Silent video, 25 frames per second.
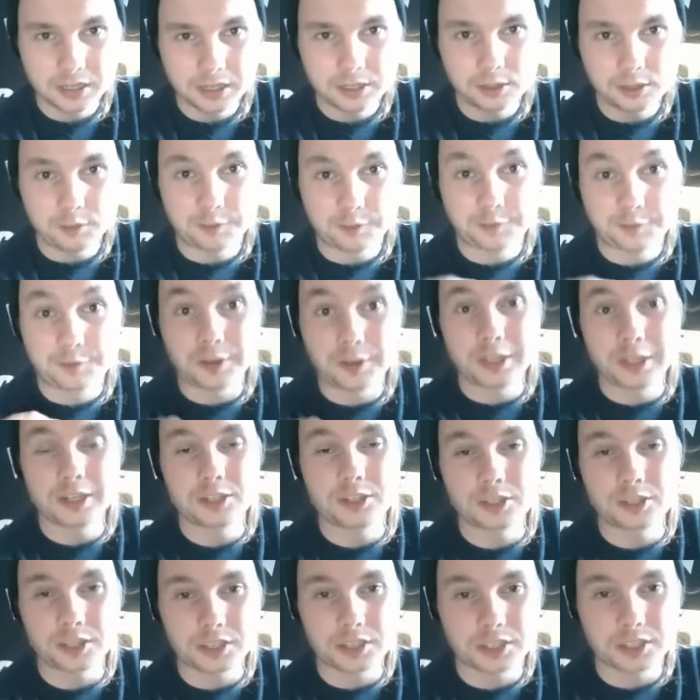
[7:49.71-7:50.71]
you
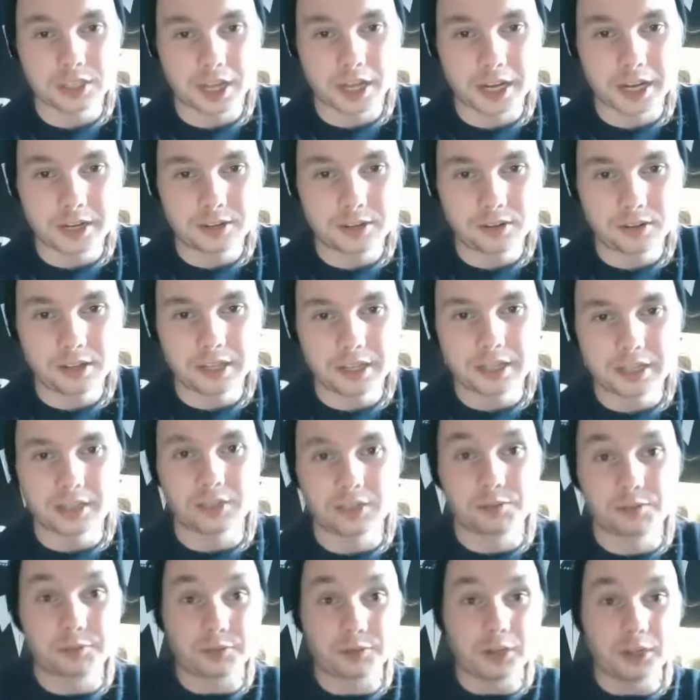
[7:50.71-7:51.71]
finish the cycle, and
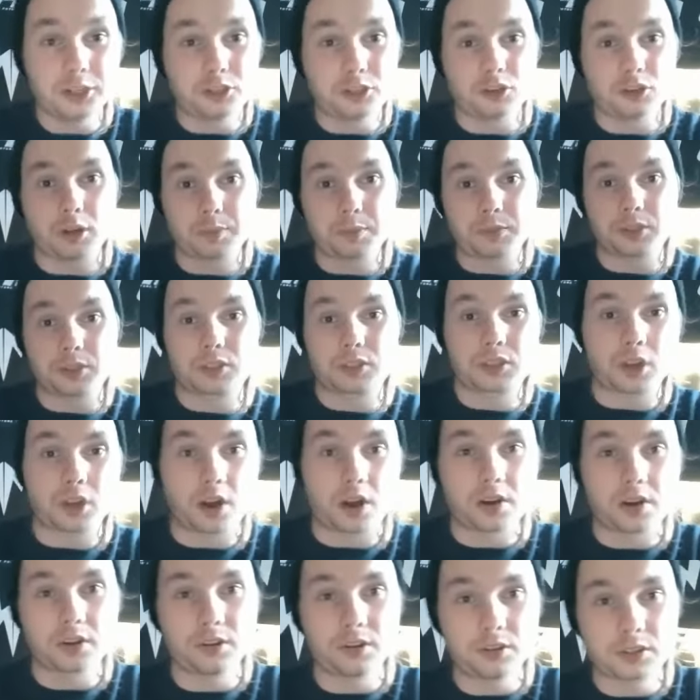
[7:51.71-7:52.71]
it'll freeze you up to
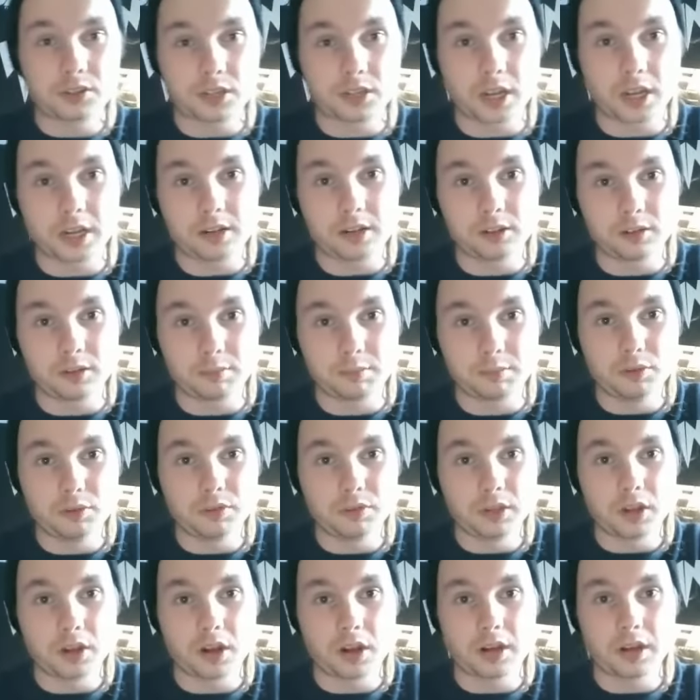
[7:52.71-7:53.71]
start a new cycle of
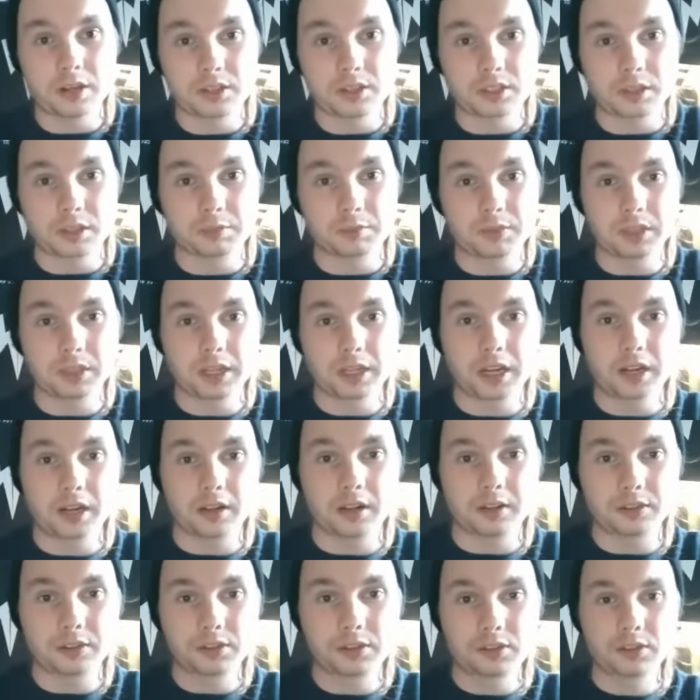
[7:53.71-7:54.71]
moving on to something
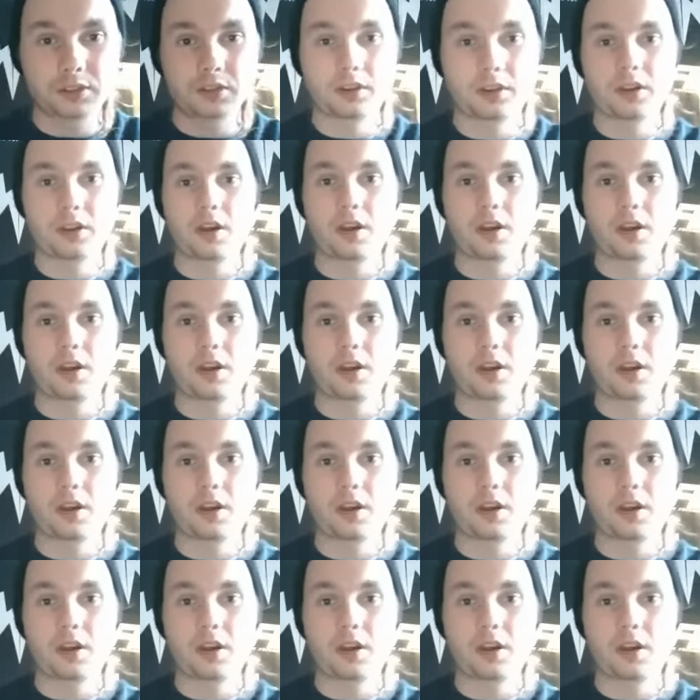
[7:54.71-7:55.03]
else.